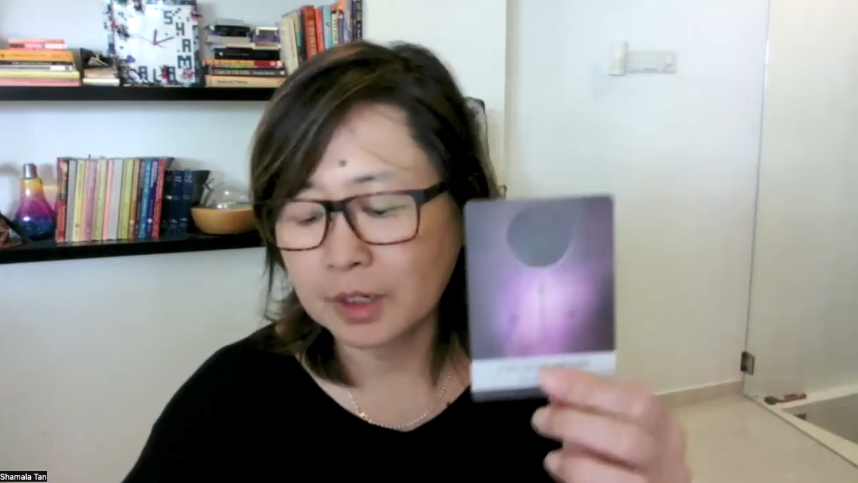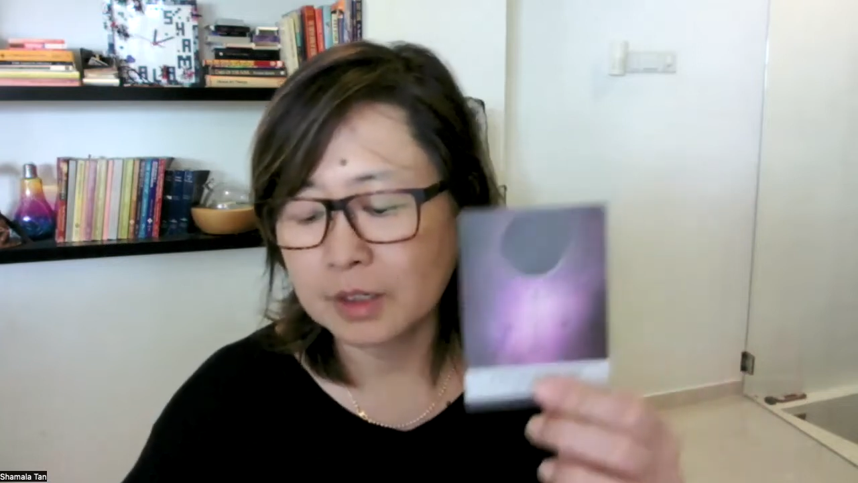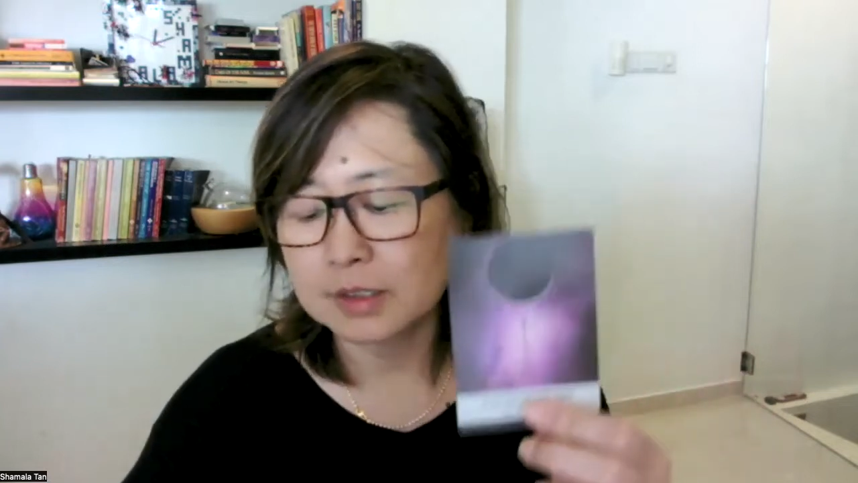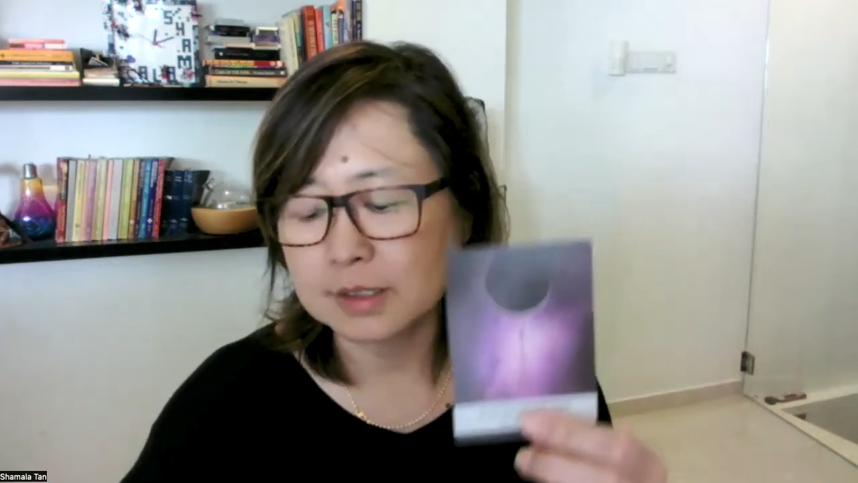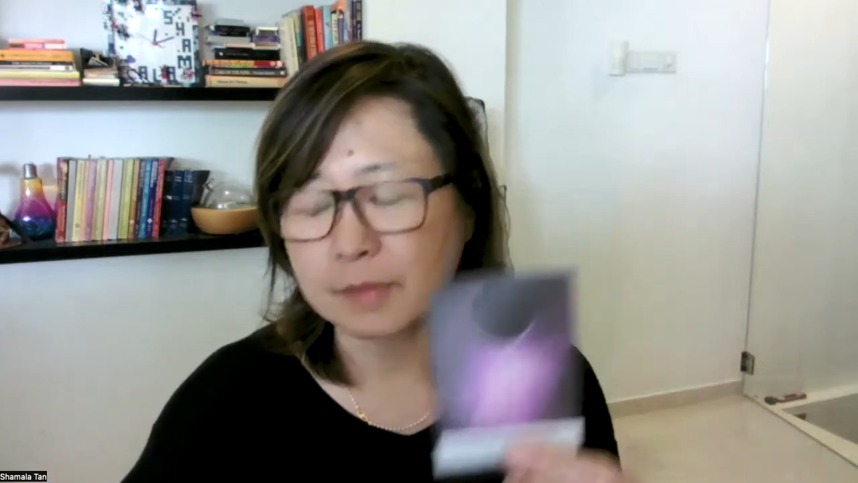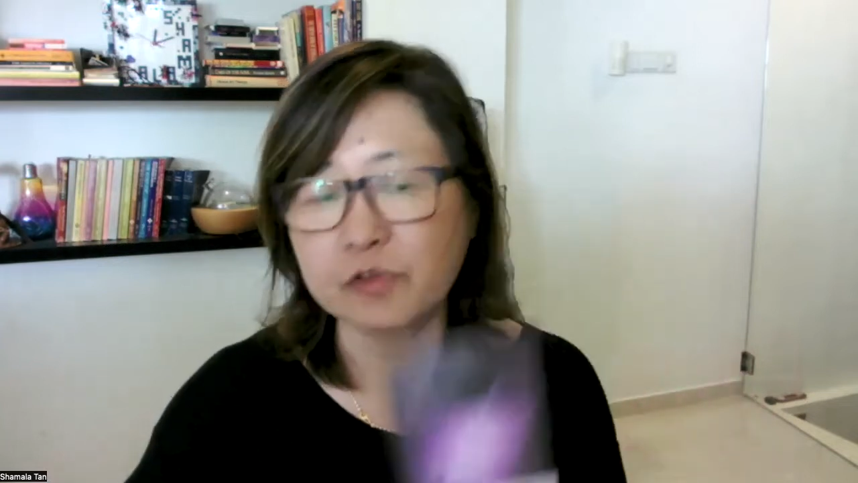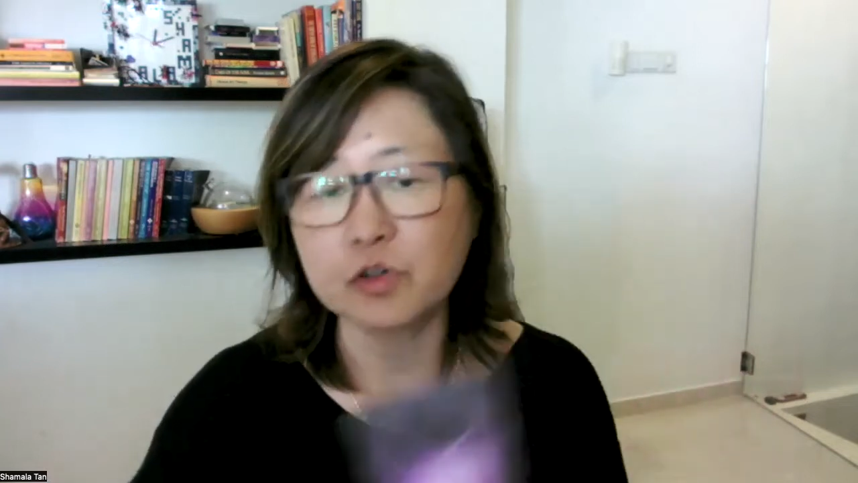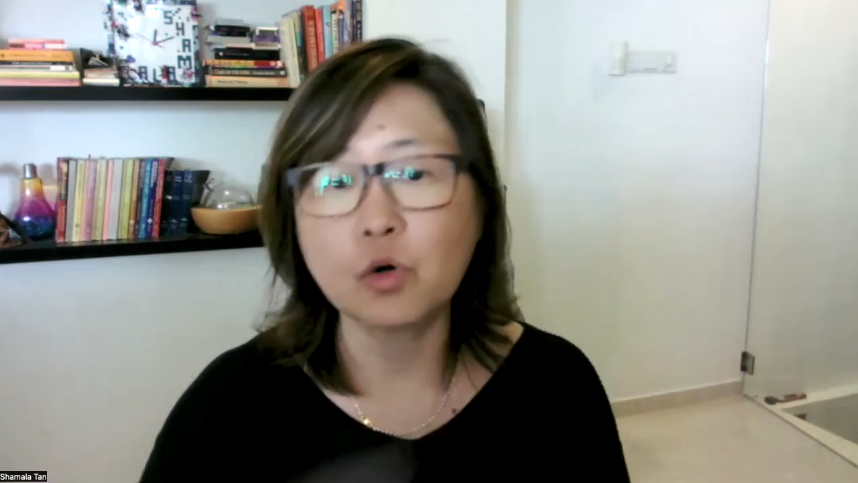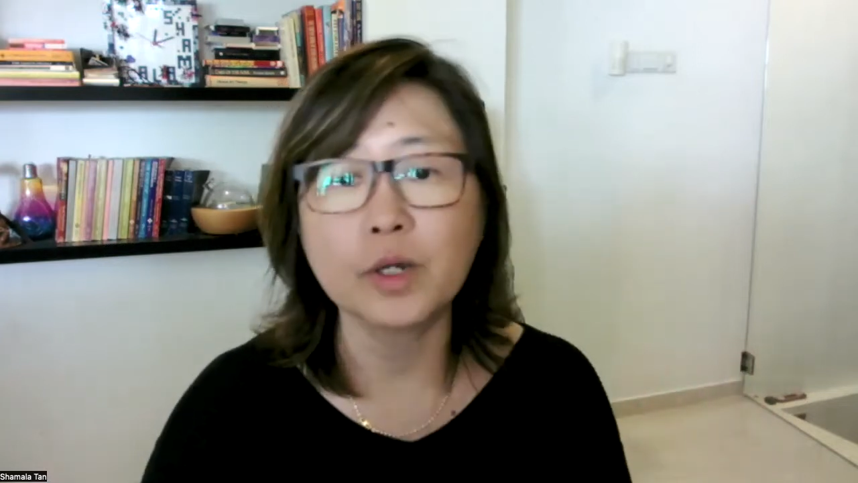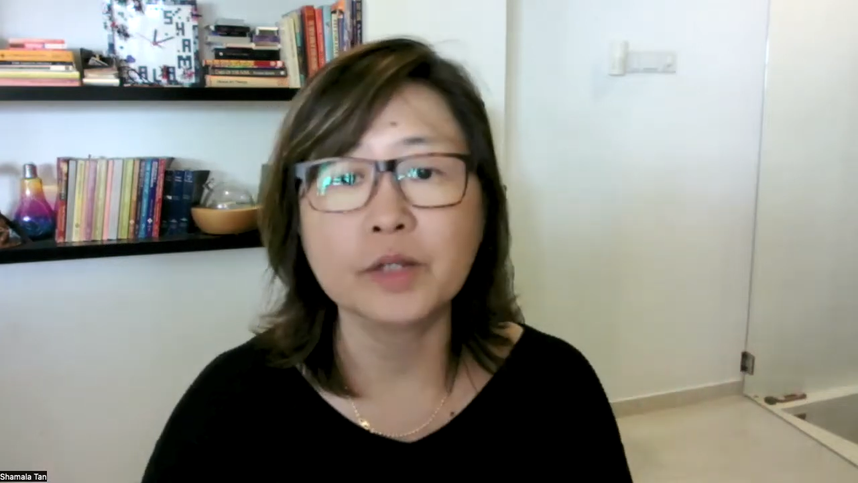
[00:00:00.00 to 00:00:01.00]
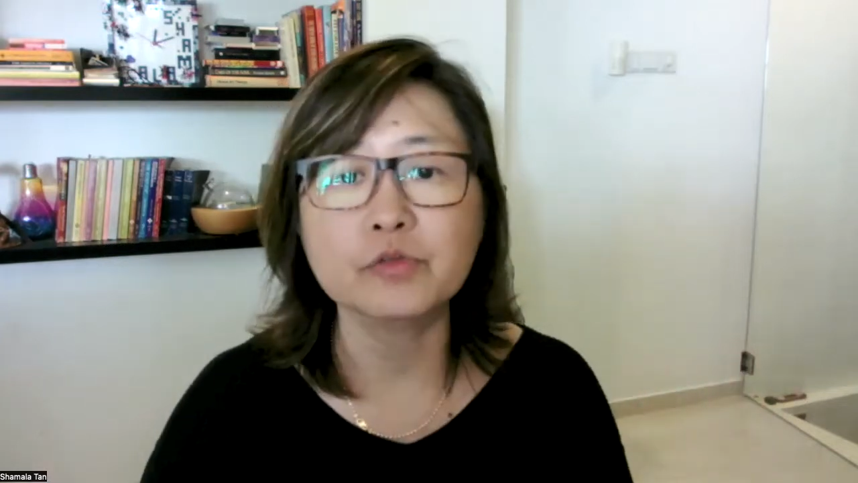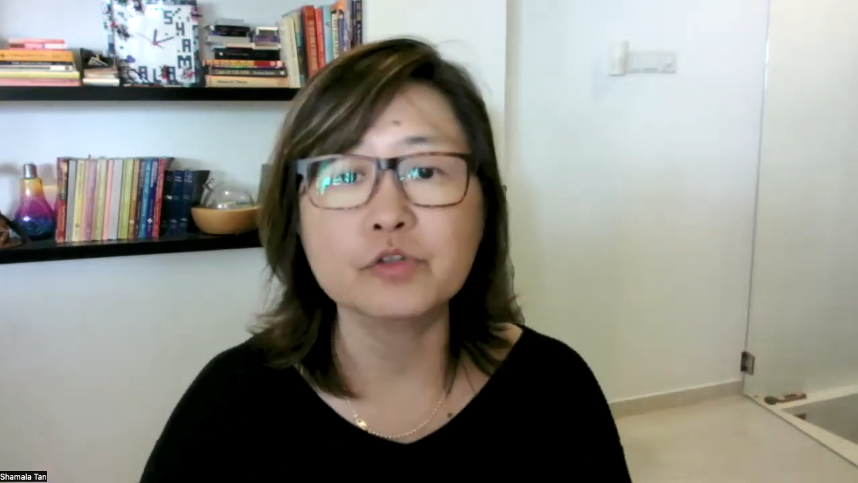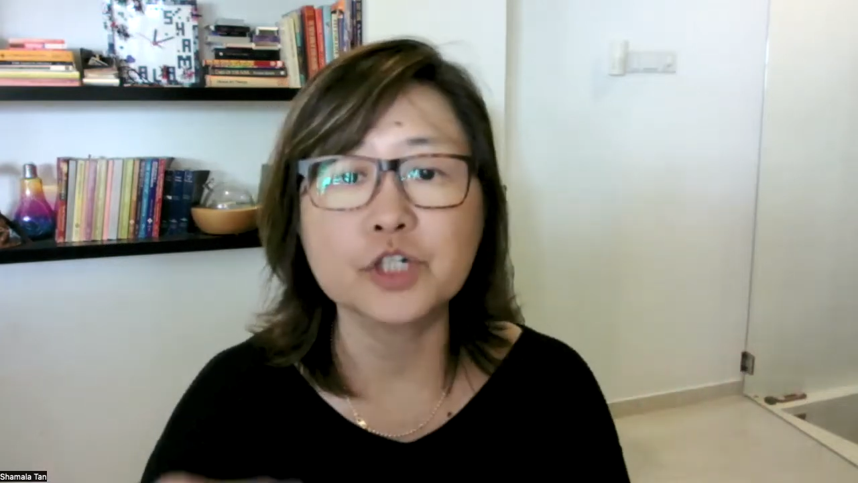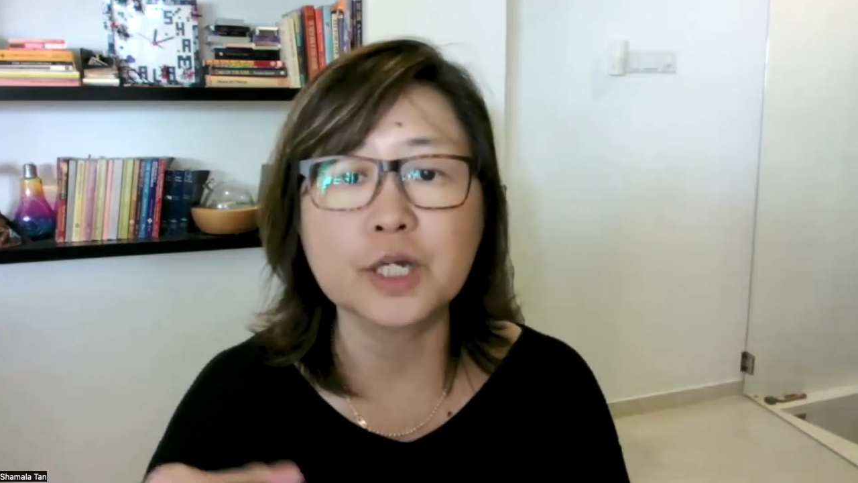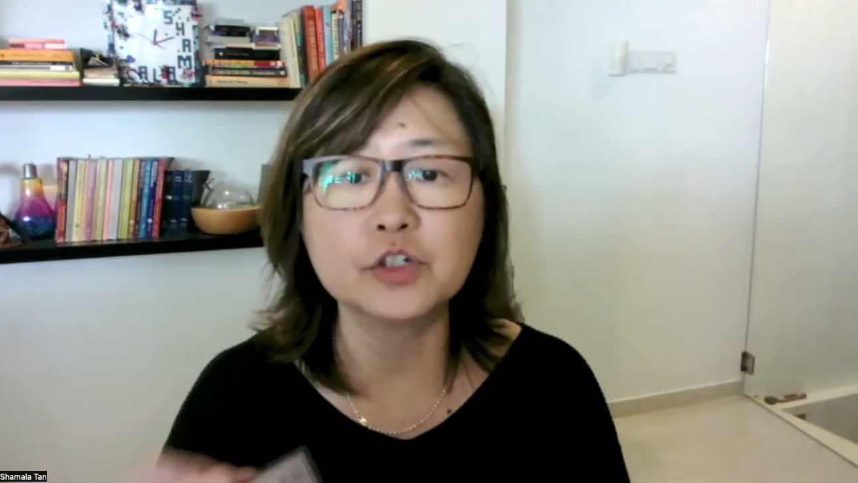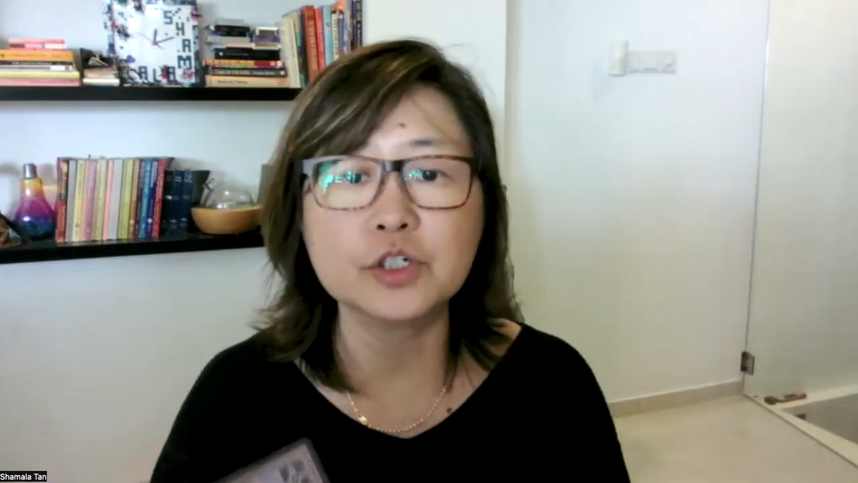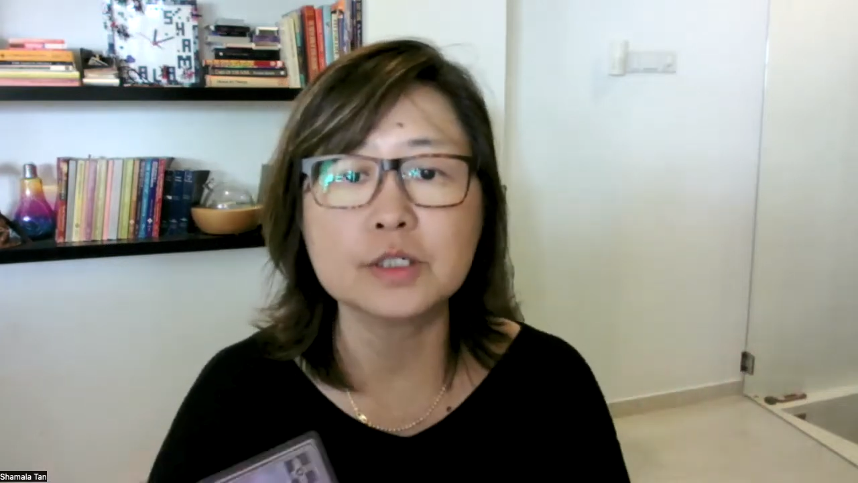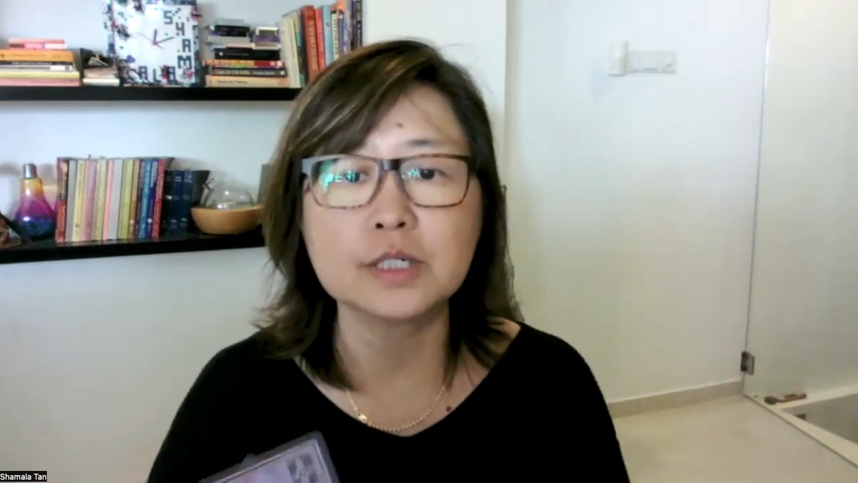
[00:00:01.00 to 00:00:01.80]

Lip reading: Some of you going through changes